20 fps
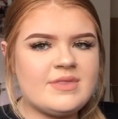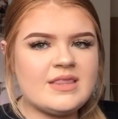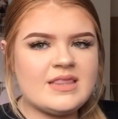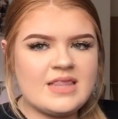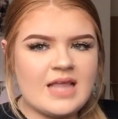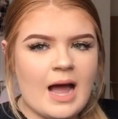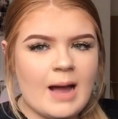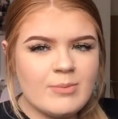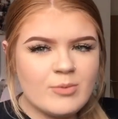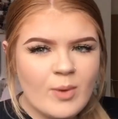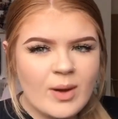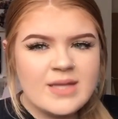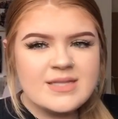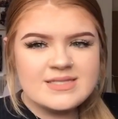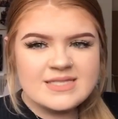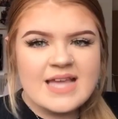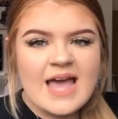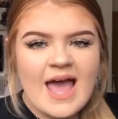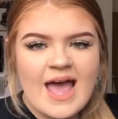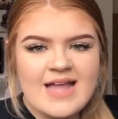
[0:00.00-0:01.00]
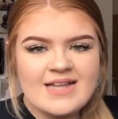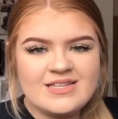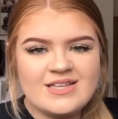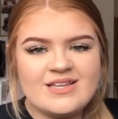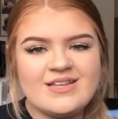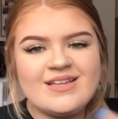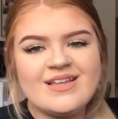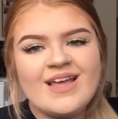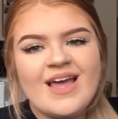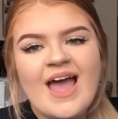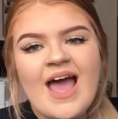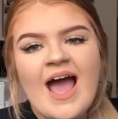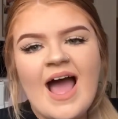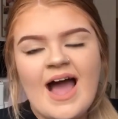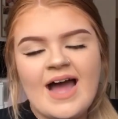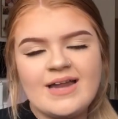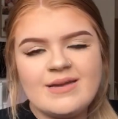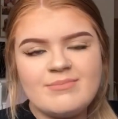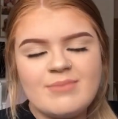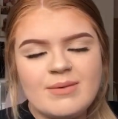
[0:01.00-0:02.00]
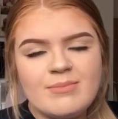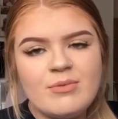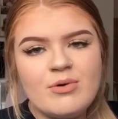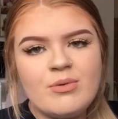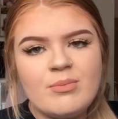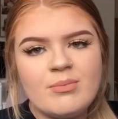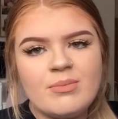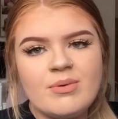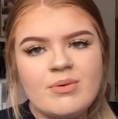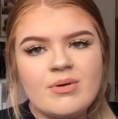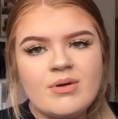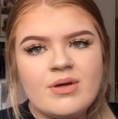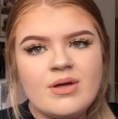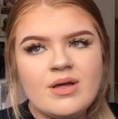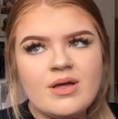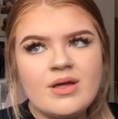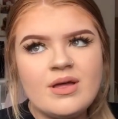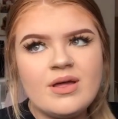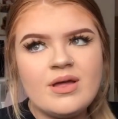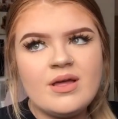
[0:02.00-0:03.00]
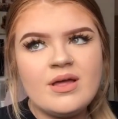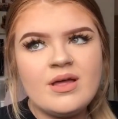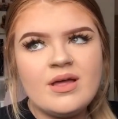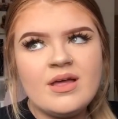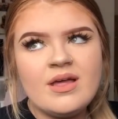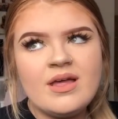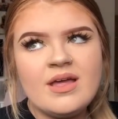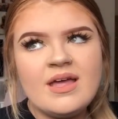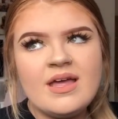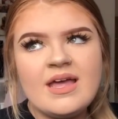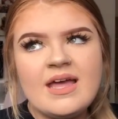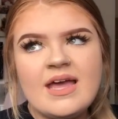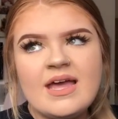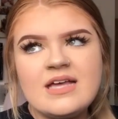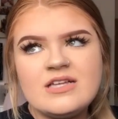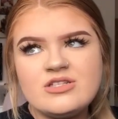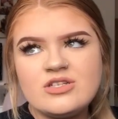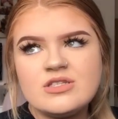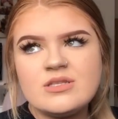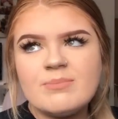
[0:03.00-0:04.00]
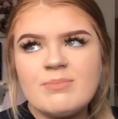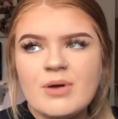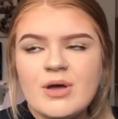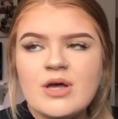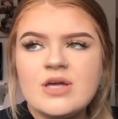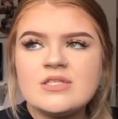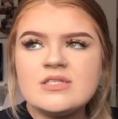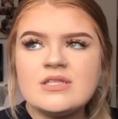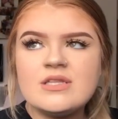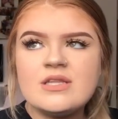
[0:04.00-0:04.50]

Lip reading: I'm quite scared. And my mum is just the person that